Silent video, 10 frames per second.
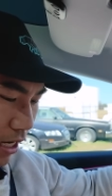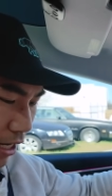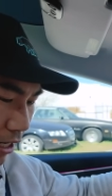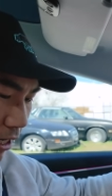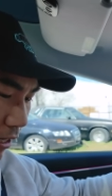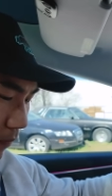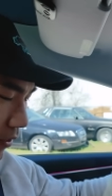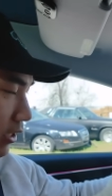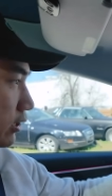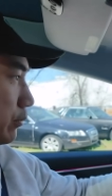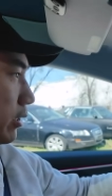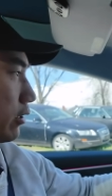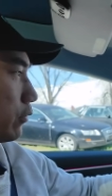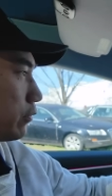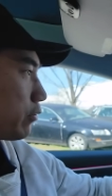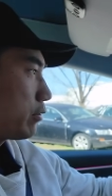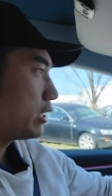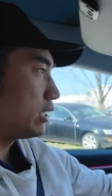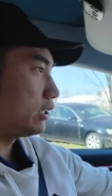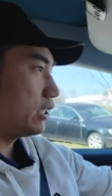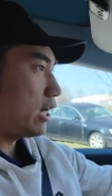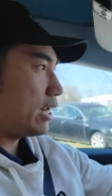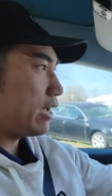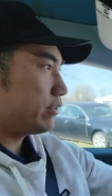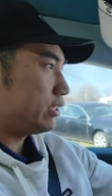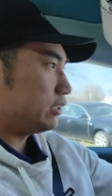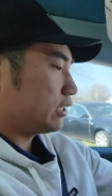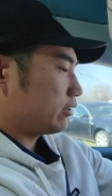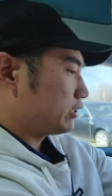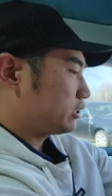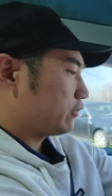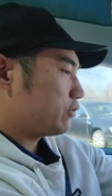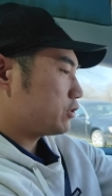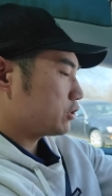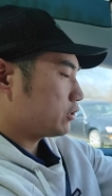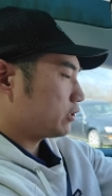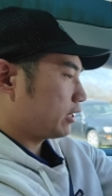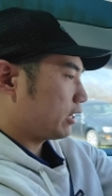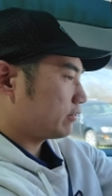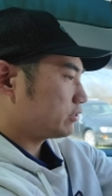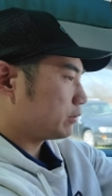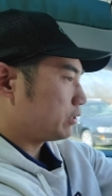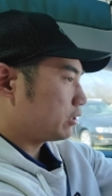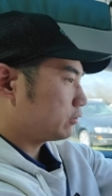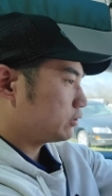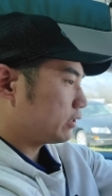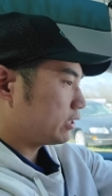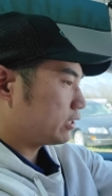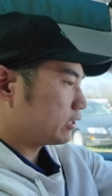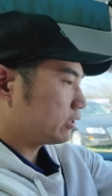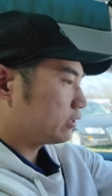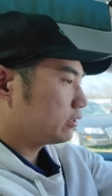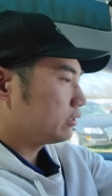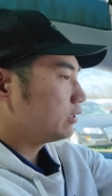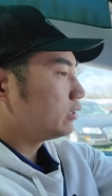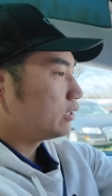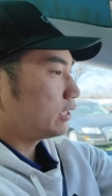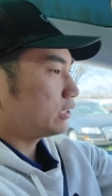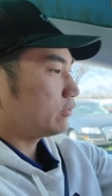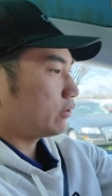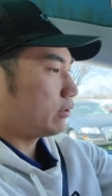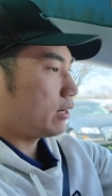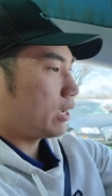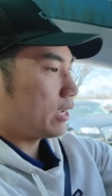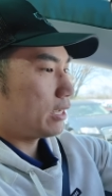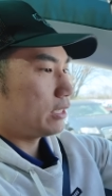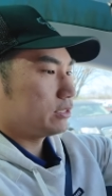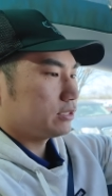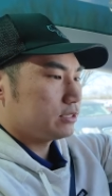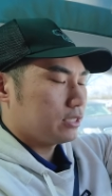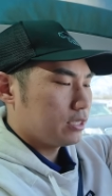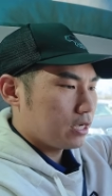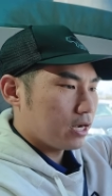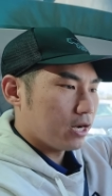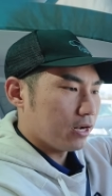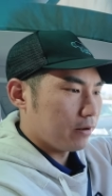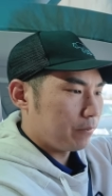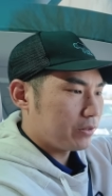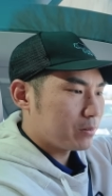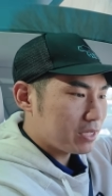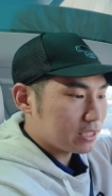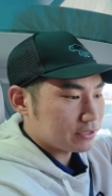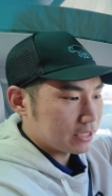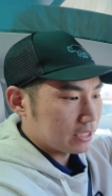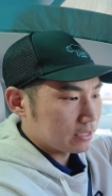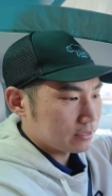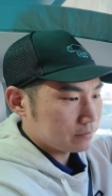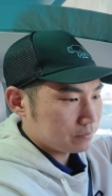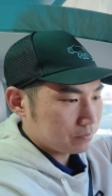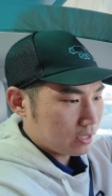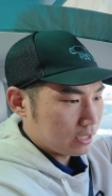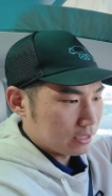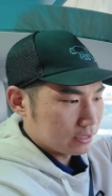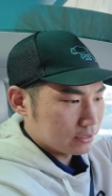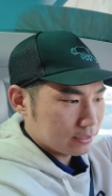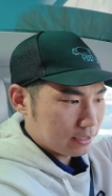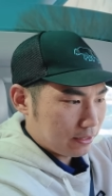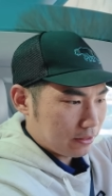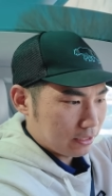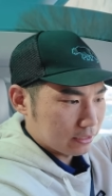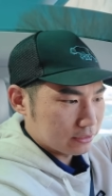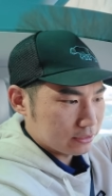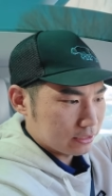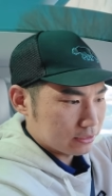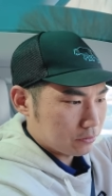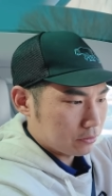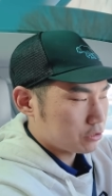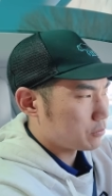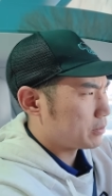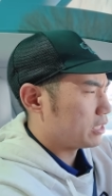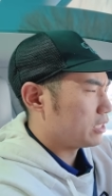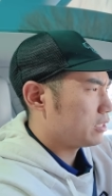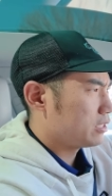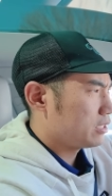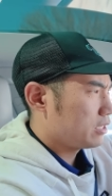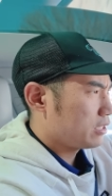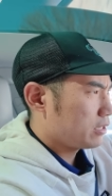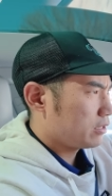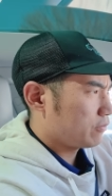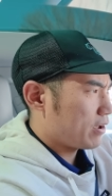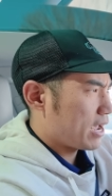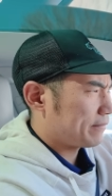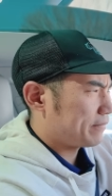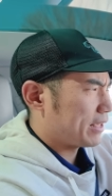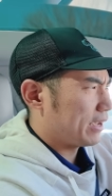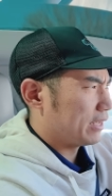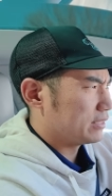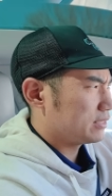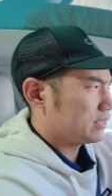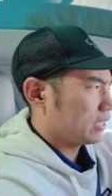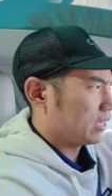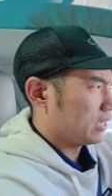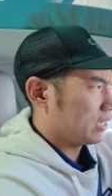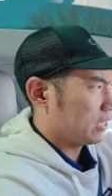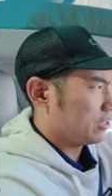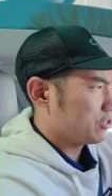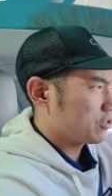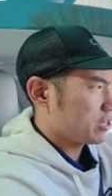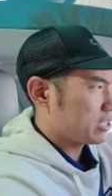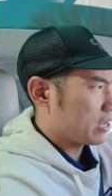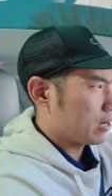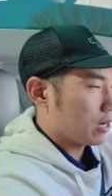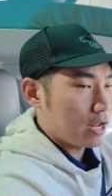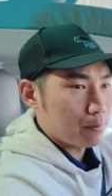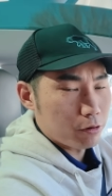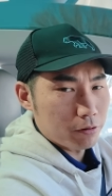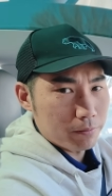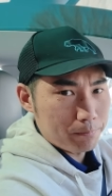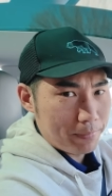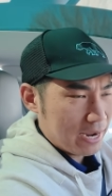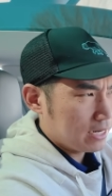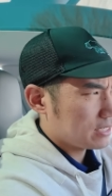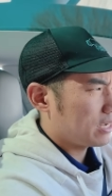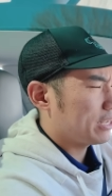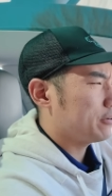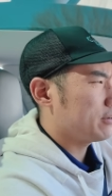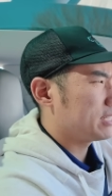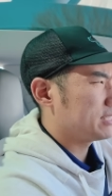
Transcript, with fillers: Um, this Model three does not have a deceleration feature, and I have some notes right here as far as Um, the biggest thing is, I think, it's it's going to be the fact that uh, you're going to get a lot more back. I don't know